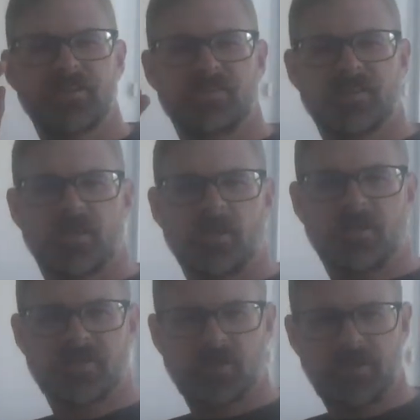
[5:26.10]
and
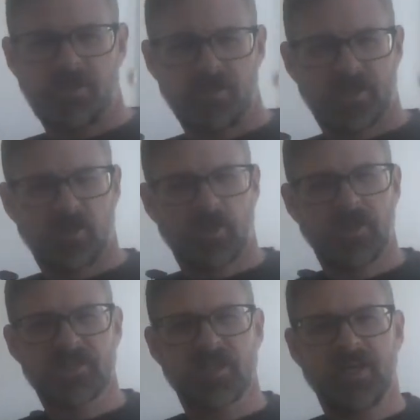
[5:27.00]
psychologically,
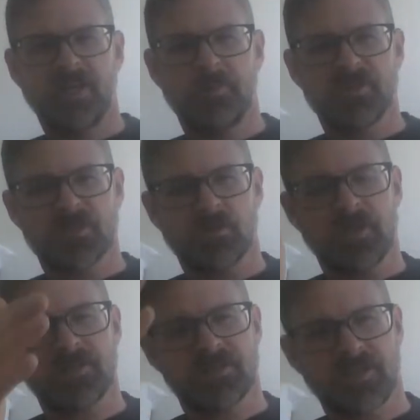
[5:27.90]
calculation line and position
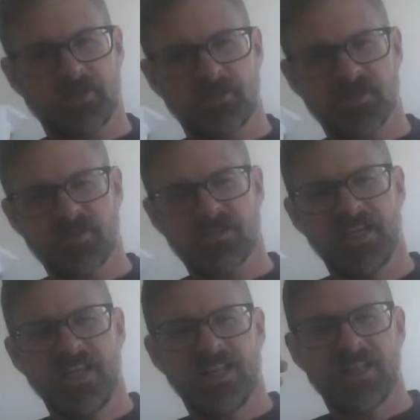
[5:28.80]
location psychosis,
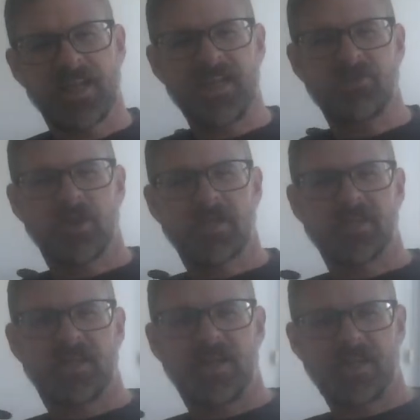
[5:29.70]
line directing
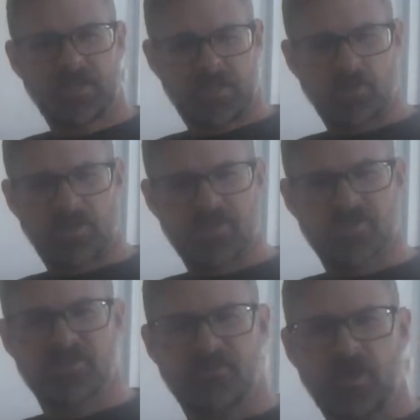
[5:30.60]
height,
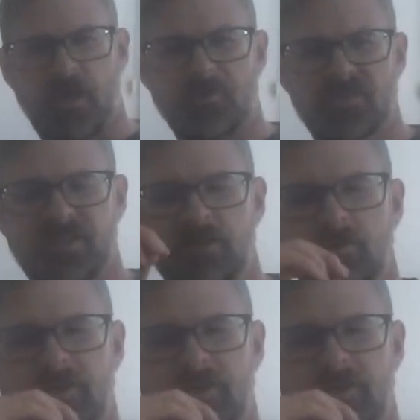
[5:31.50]
calculations of op signal